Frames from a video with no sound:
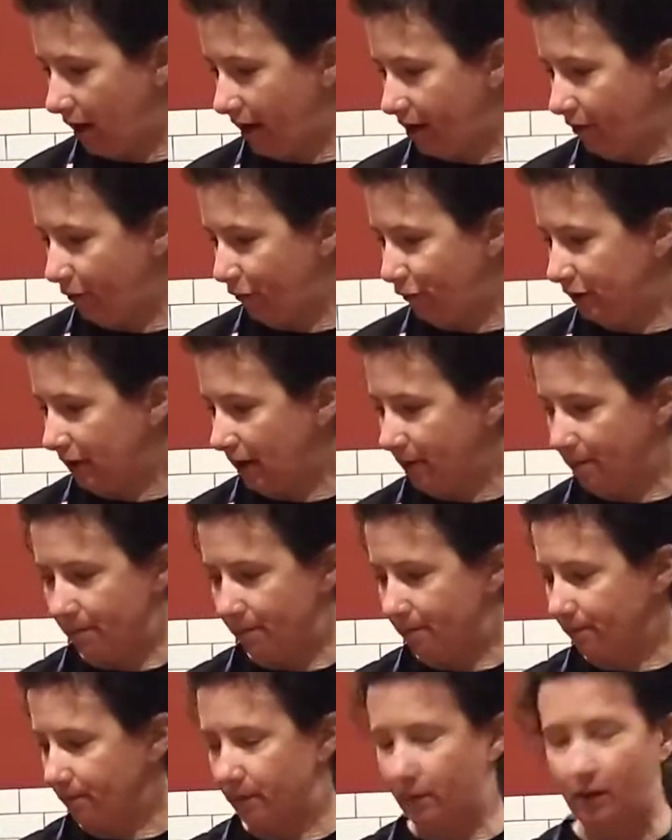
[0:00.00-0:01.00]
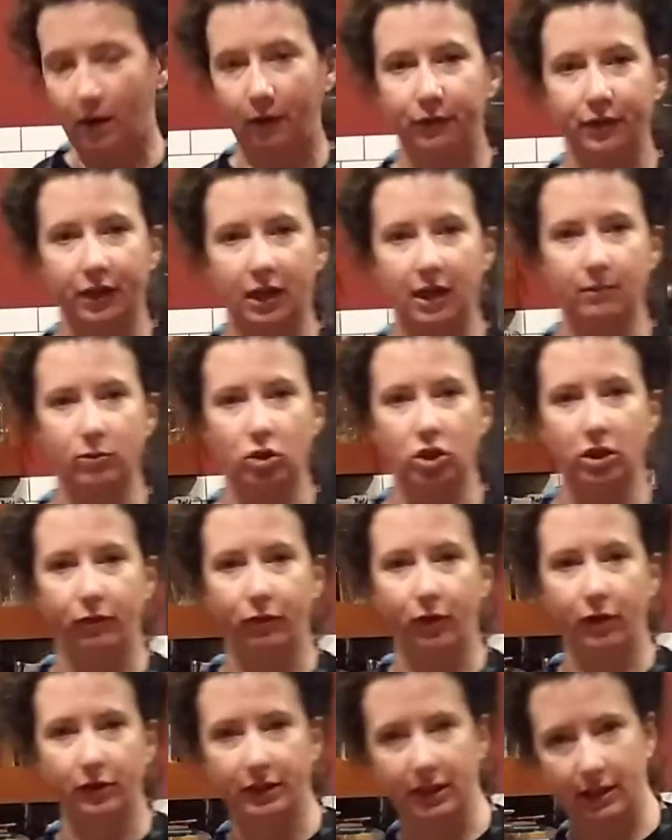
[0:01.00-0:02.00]
If some of the kimchi
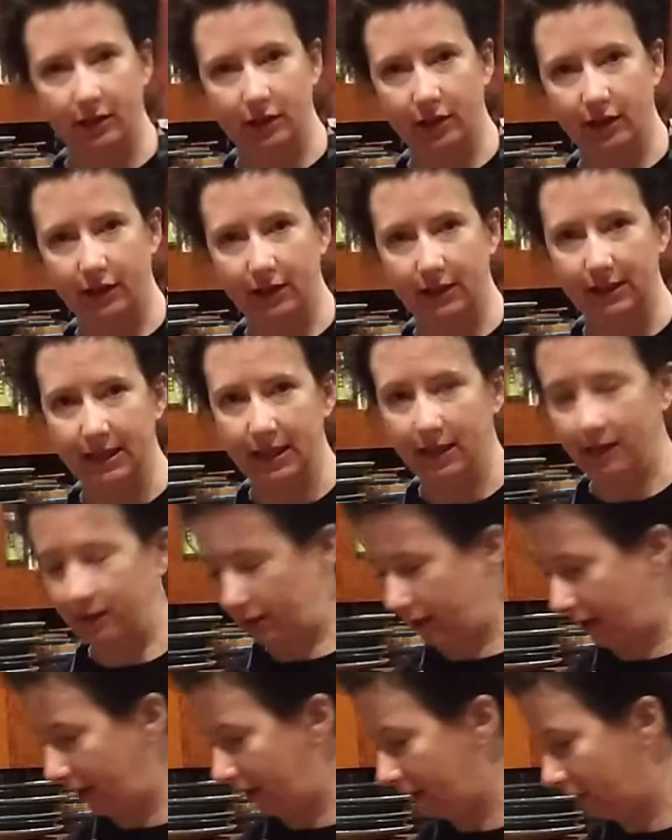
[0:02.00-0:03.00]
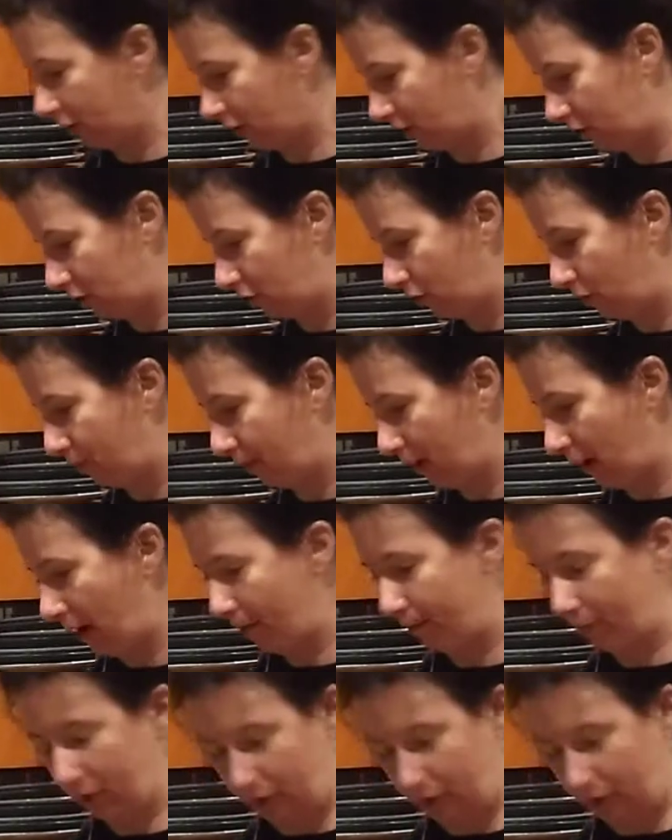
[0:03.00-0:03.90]
falls into the sink, then I can just scoop it up,